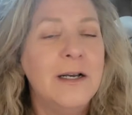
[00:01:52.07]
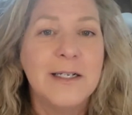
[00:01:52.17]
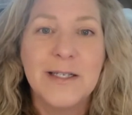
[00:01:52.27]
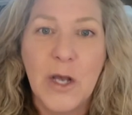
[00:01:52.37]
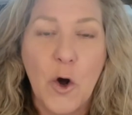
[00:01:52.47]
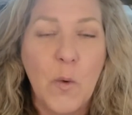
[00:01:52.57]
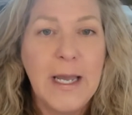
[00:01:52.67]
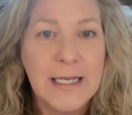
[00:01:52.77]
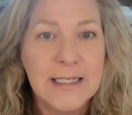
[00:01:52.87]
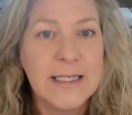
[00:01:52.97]
So
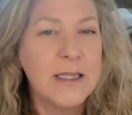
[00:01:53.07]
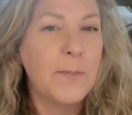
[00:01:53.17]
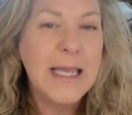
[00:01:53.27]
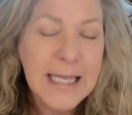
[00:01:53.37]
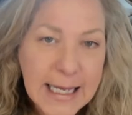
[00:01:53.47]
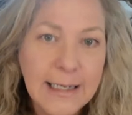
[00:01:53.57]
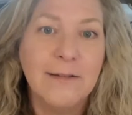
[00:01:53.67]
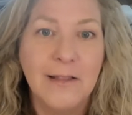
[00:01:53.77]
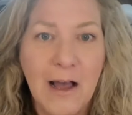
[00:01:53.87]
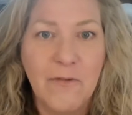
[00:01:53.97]
it's the beginning
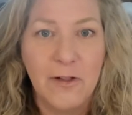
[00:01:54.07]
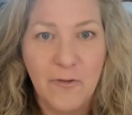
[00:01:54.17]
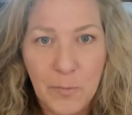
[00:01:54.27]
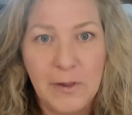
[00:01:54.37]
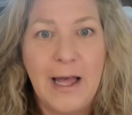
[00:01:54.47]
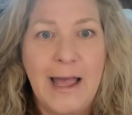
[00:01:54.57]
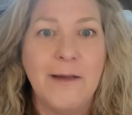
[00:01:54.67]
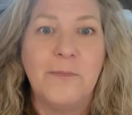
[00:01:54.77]
level of play.